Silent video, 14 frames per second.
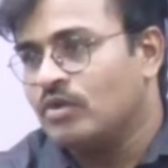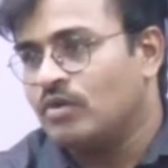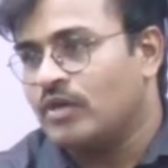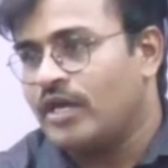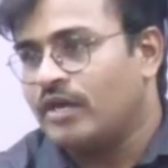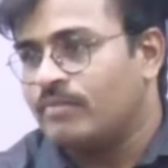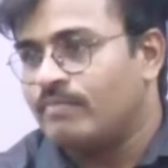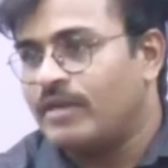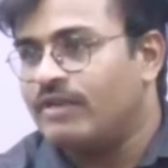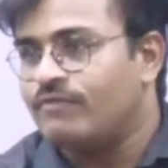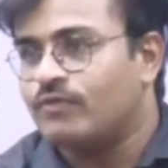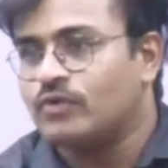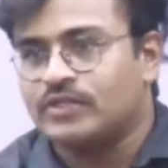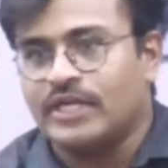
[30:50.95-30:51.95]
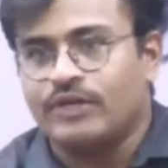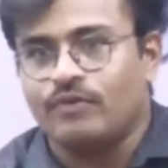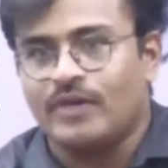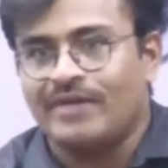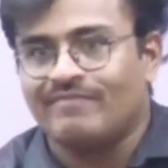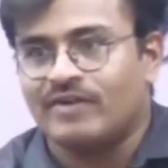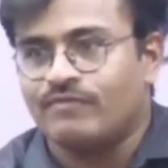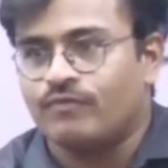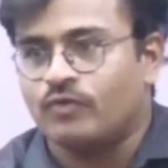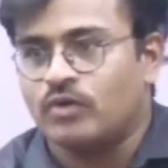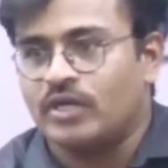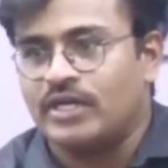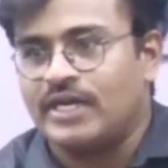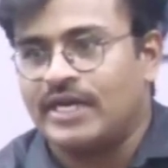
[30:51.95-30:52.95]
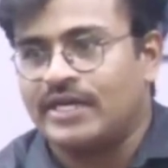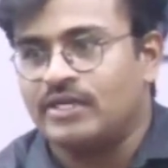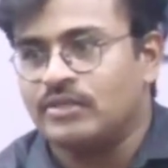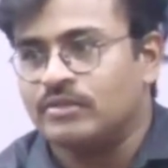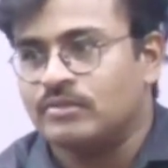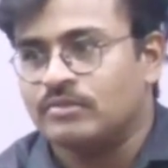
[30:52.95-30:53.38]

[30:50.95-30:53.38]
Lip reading: Okay, many forts. Can you name one fort in Deccan?